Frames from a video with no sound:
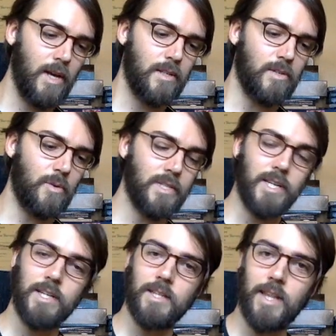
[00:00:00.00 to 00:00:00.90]
So once I
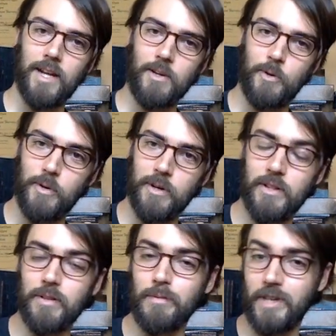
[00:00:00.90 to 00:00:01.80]
get to that chord
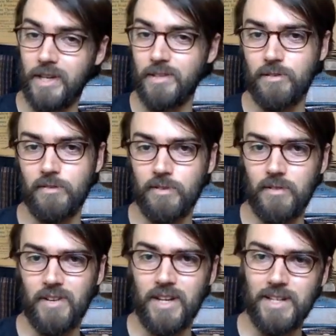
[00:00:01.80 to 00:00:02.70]
and the lick is over,
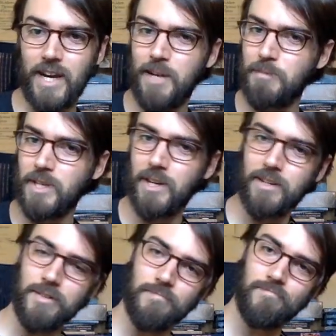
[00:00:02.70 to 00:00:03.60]
I've got time to kind
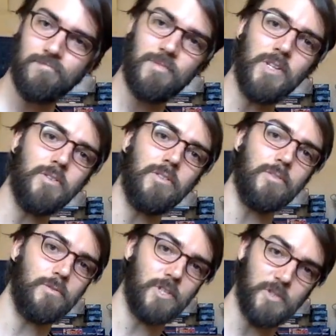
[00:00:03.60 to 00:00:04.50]
of,
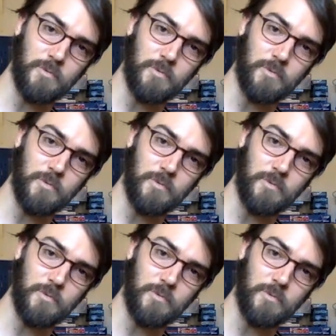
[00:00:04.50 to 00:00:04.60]
either just